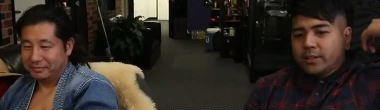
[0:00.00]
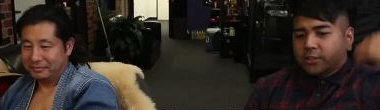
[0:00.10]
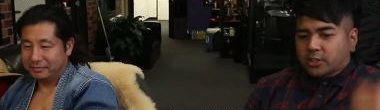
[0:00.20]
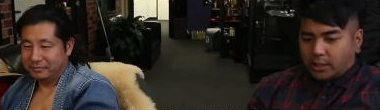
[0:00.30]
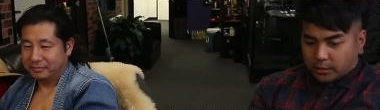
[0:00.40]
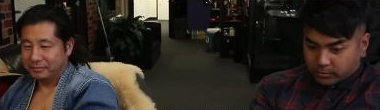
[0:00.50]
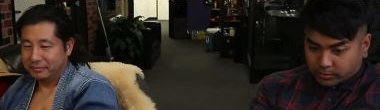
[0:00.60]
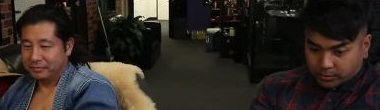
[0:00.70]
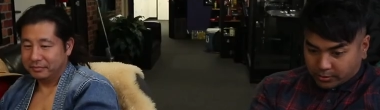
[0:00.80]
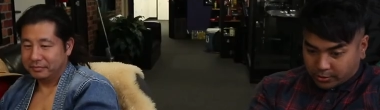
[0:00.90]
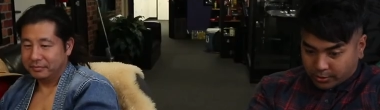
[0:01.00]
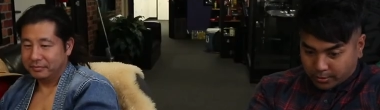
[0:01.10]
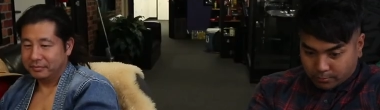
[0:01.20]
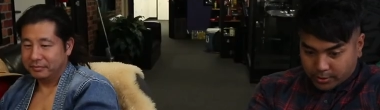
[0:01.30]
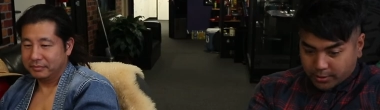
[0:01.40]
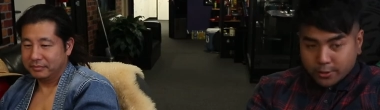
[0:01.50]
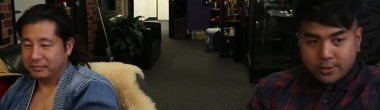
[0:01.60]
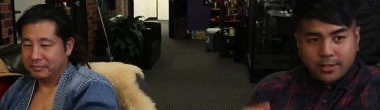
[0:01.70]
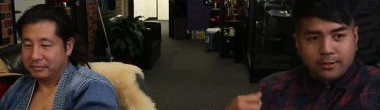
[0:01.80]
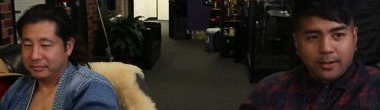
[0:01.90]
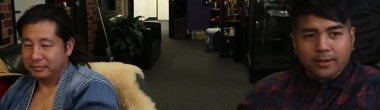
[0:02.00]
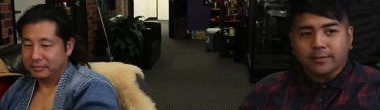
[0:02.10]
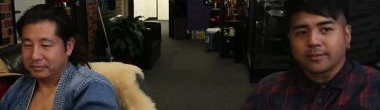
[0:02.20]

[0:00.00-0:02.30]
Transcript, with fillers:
Speaker 1: then he's just like losing his shit while he hears it, right?